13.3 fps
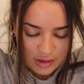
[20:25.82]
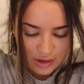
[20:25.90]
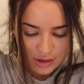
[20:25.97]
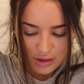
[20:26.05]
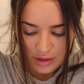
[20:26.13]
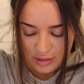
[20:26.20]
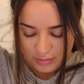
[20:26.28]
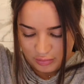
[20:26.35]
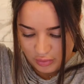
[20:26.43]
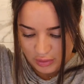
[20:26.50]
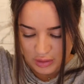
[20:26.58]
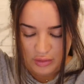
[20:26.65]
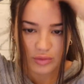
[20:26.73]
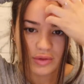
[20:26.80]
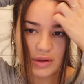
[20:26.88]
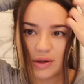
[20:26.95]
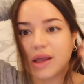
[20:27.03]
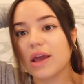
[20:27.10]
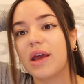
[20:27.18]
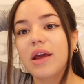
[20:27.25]
and I'm going to only
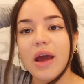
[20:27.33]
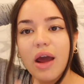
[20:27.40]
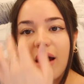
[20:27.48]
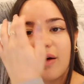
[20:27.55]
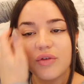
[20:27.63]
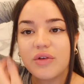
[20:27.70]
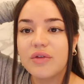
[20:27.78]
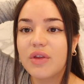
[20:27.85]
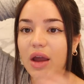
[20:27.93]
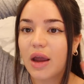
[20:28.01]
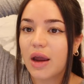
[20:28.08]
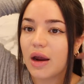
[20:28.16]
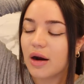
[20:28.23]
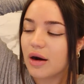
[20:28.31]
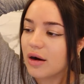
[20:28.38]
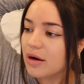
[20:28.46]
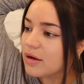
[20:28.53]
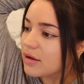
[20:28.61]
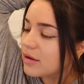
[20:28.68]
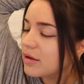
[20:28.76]
take half of the
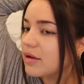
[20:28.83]
hair.